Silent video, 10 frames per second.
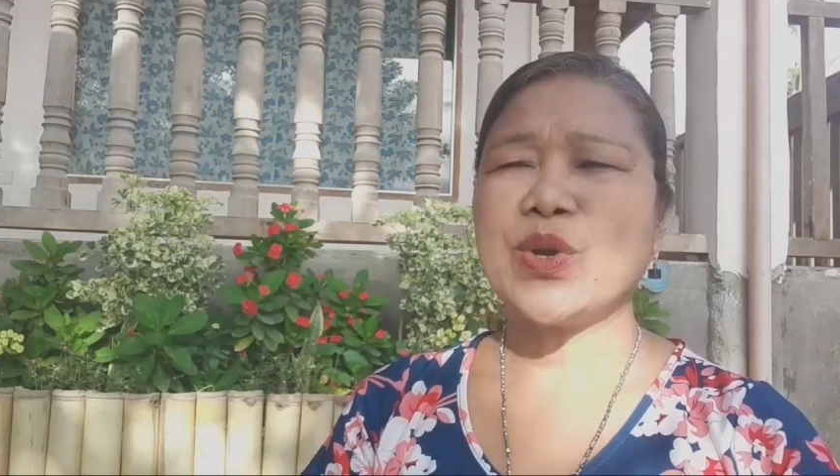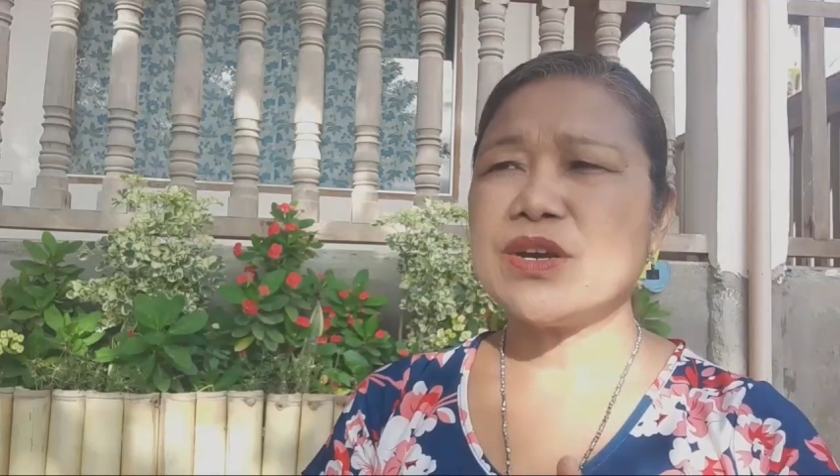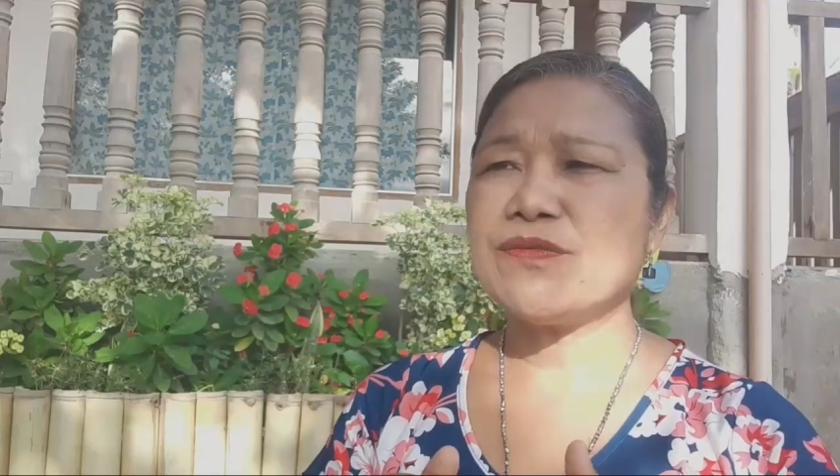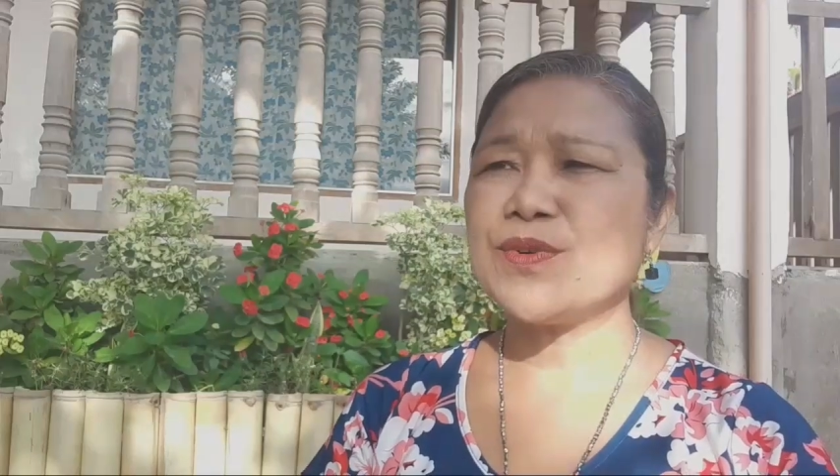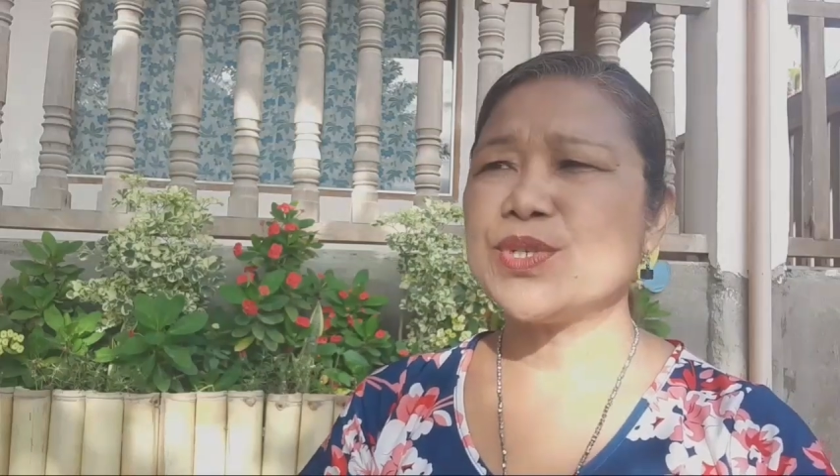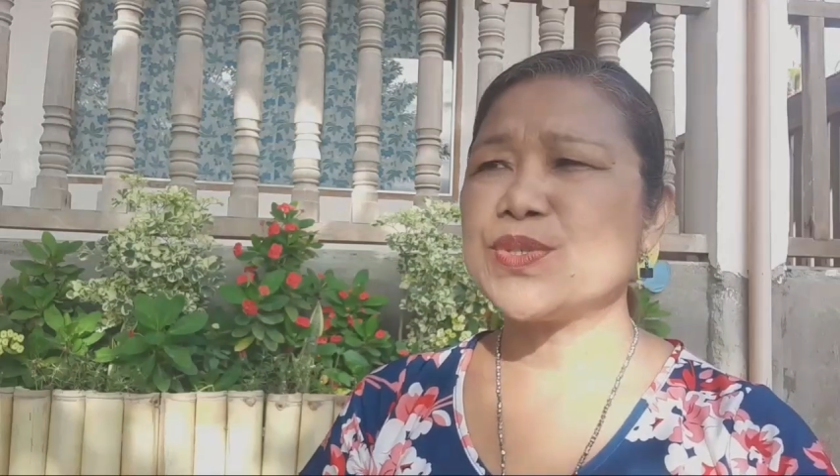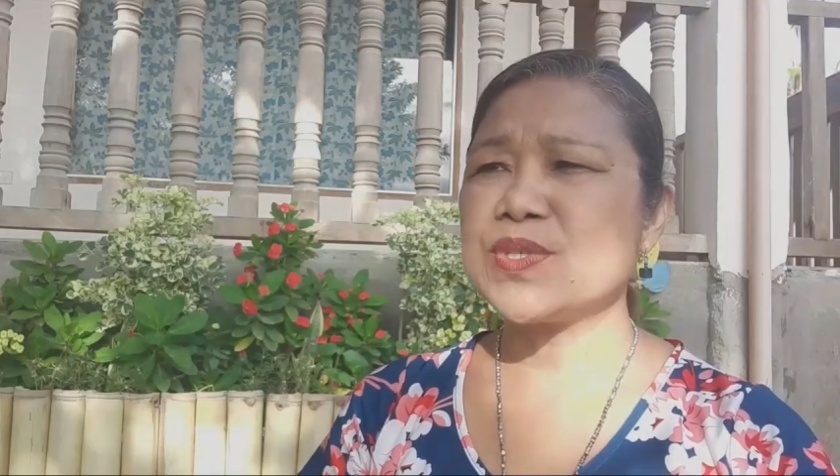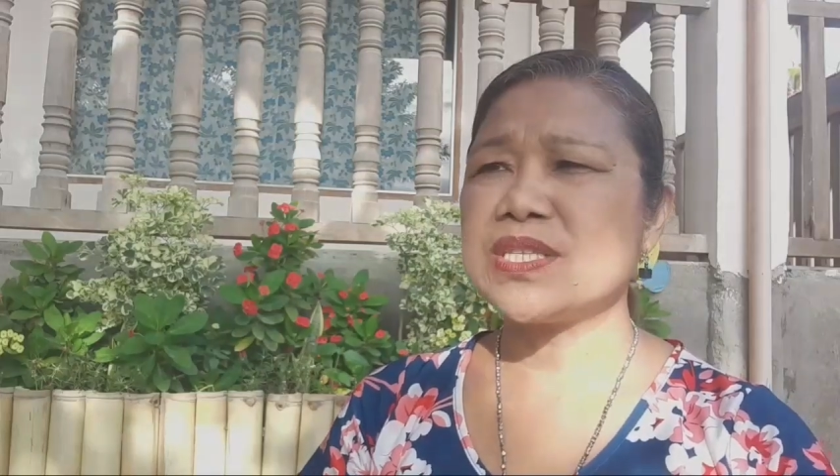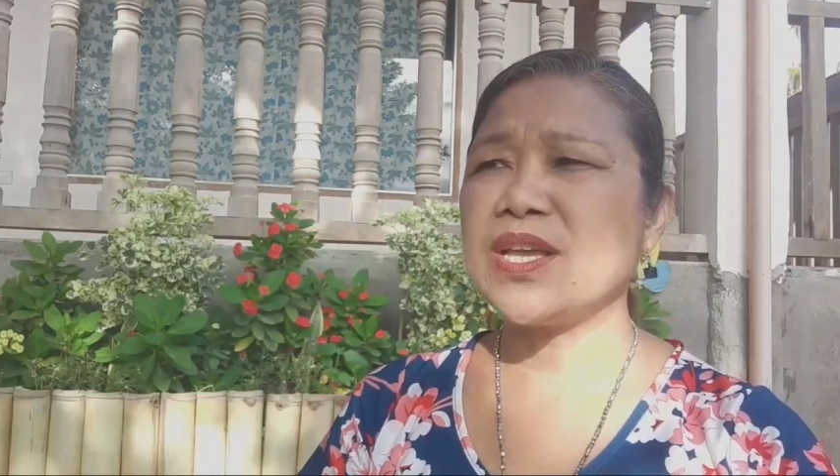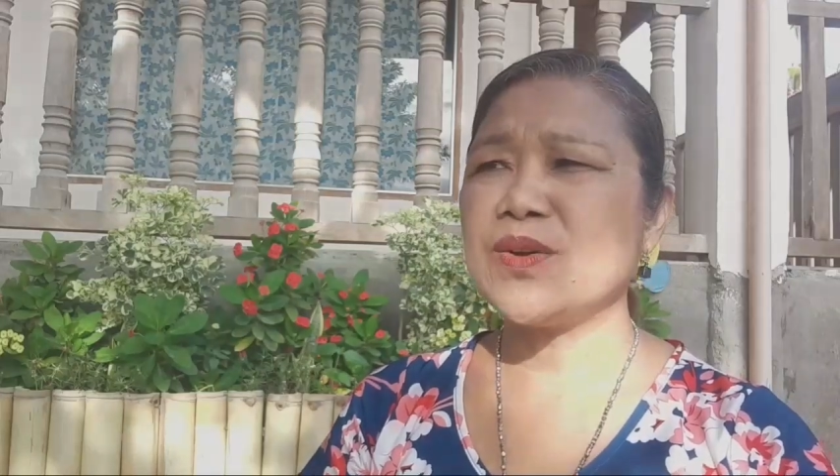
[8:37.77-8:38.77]
We are forced to
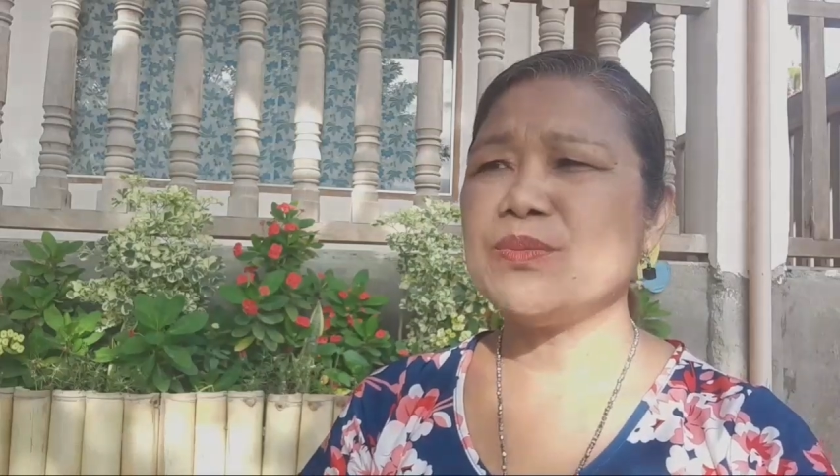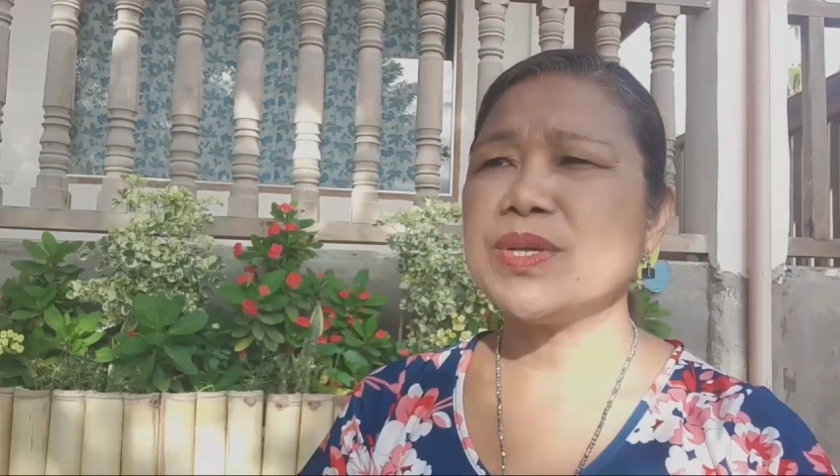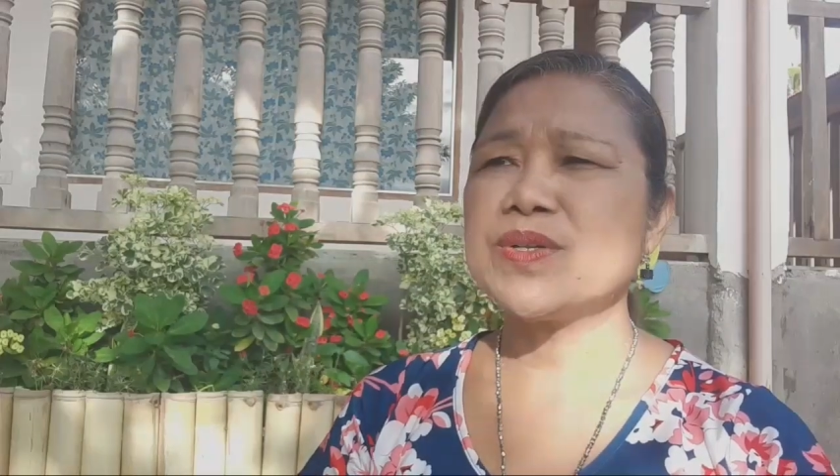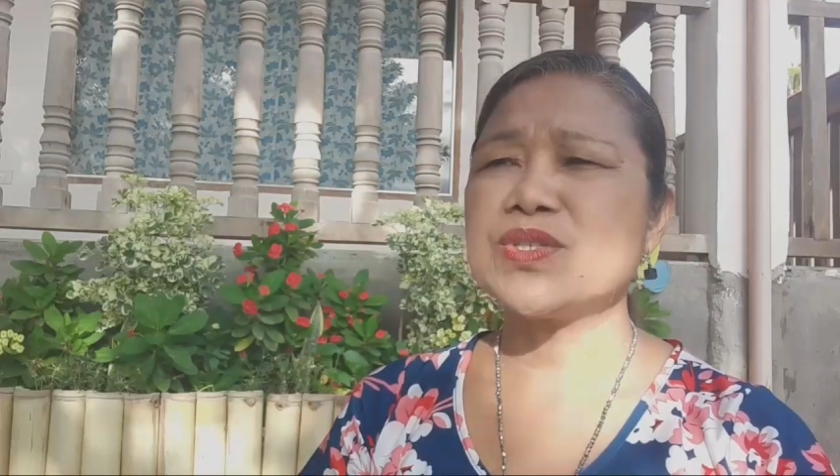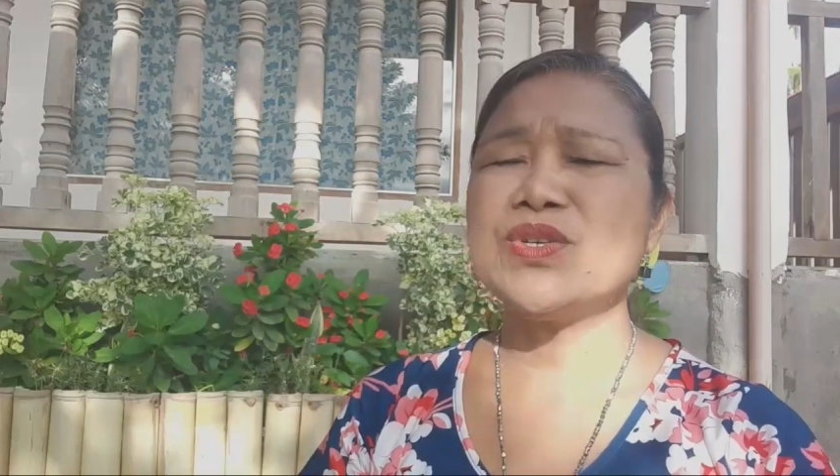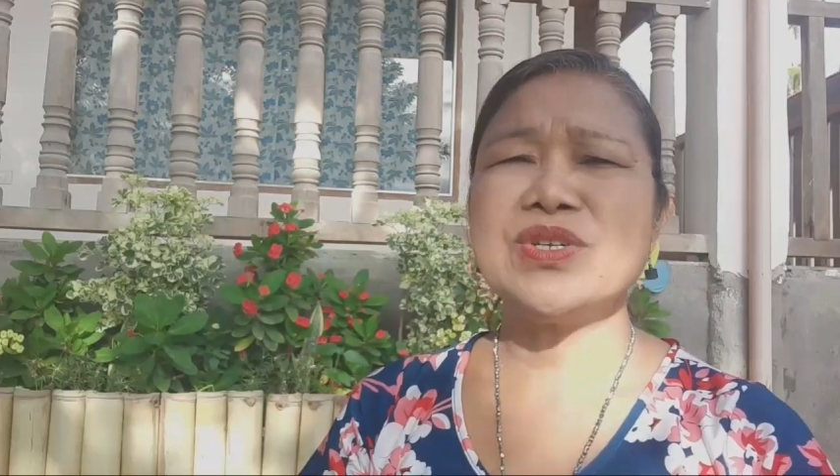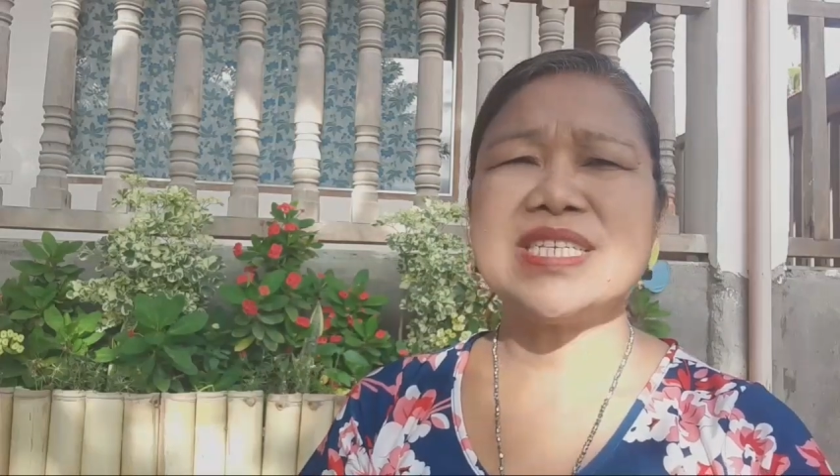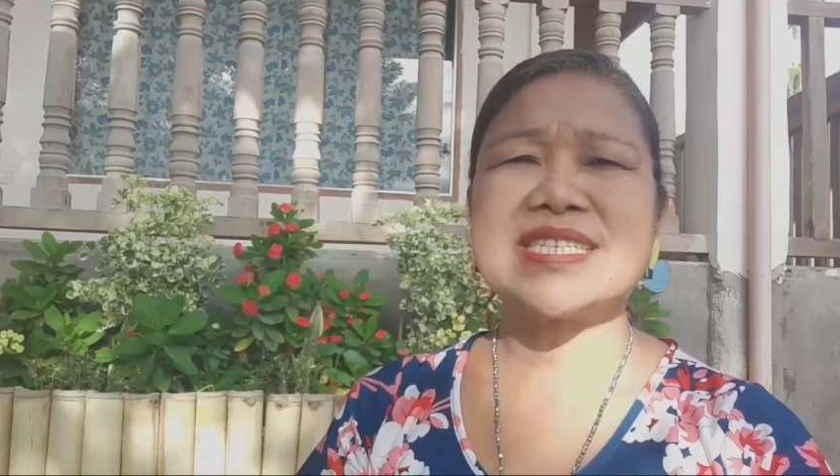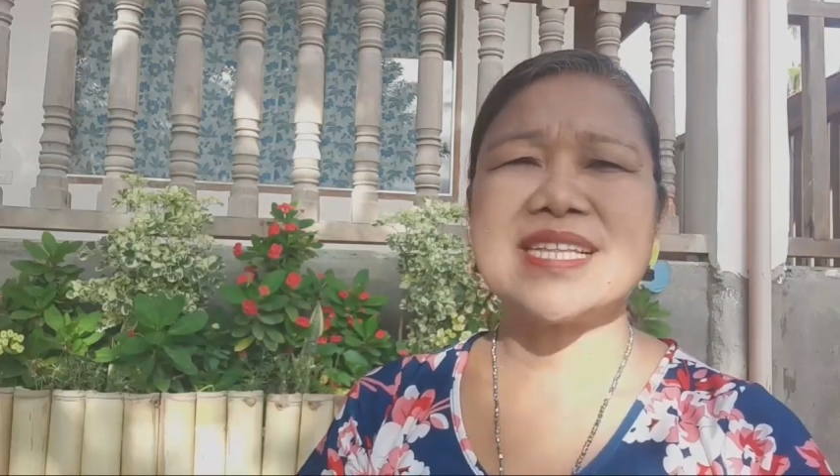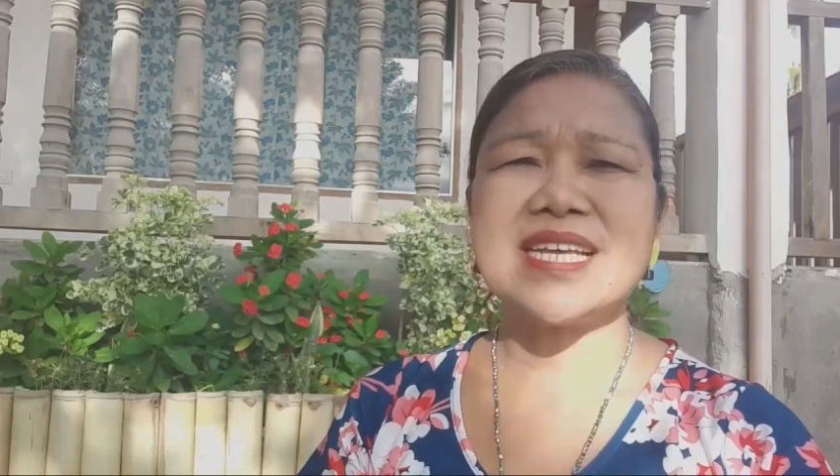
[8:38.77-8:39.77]
stay home because during
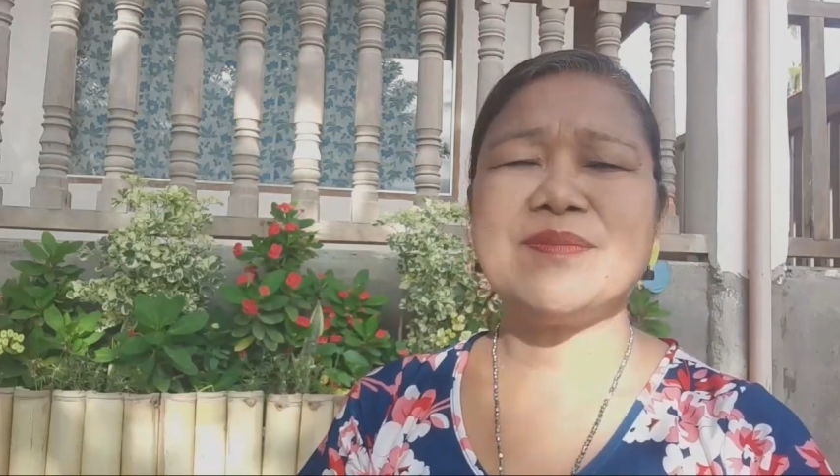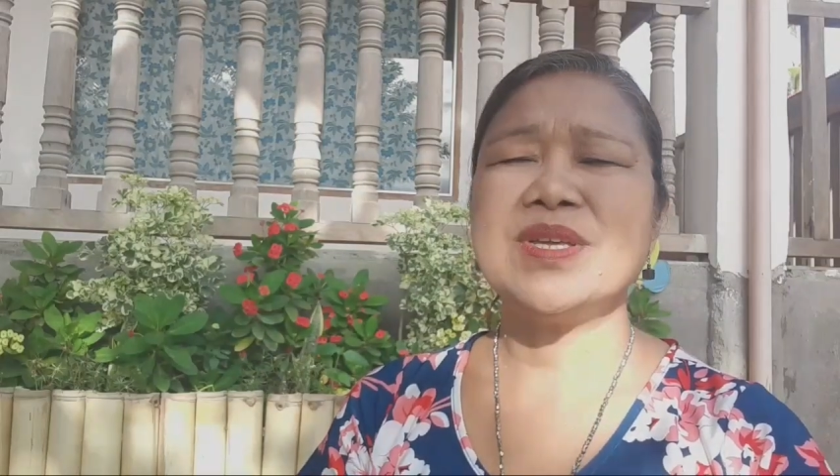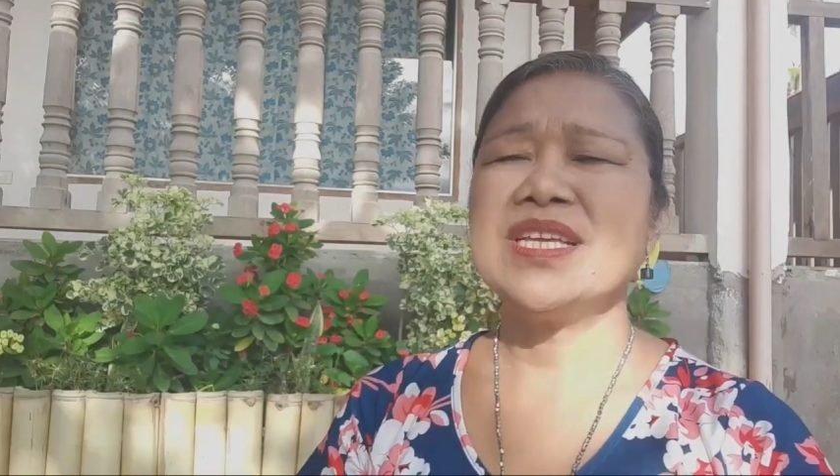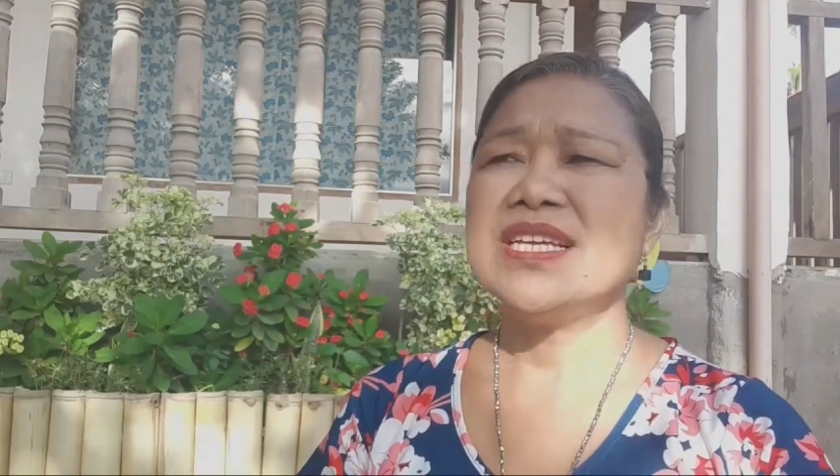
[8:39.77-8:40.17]
this time,